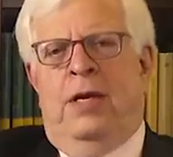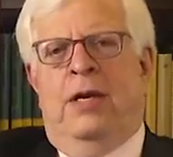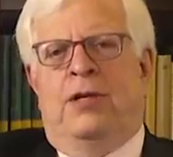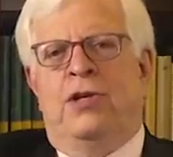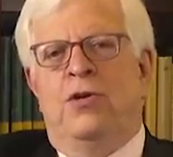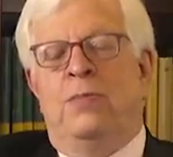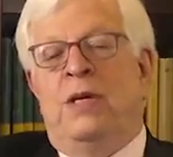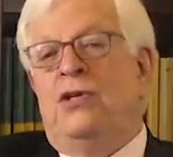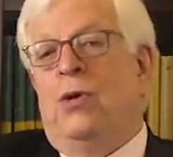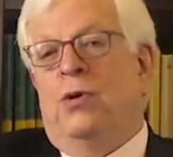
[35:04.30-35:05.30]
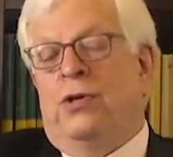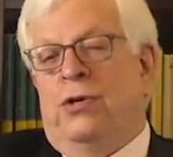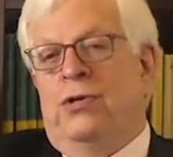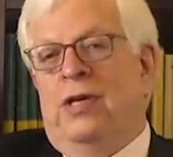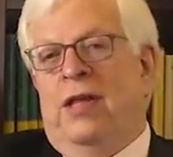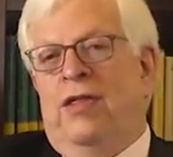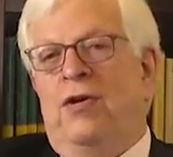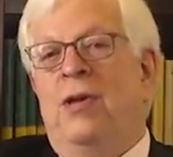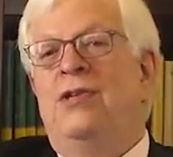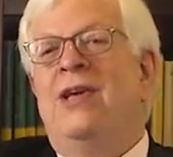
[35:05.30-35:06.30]
excuse me, soldiers.
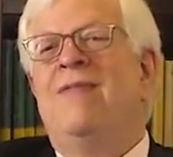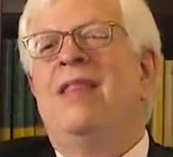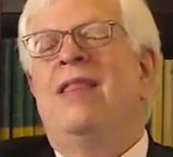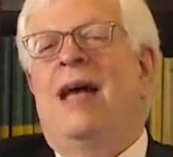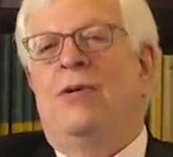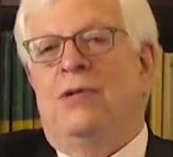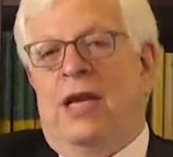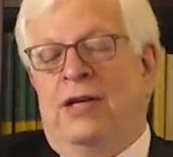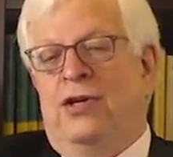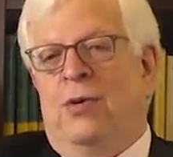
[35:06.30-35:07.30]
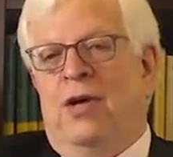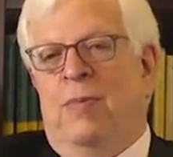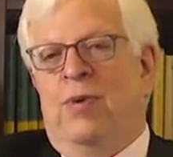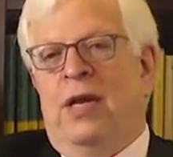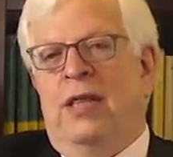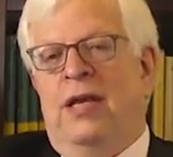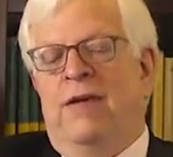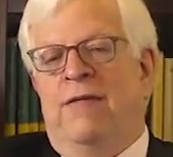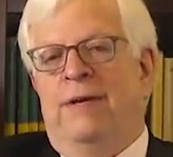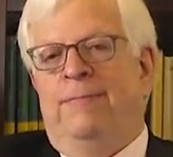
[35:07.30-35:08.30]
37,000. I choke up when I
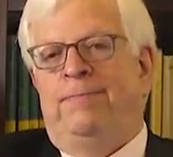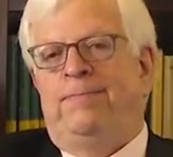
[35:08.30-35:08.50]
think of it.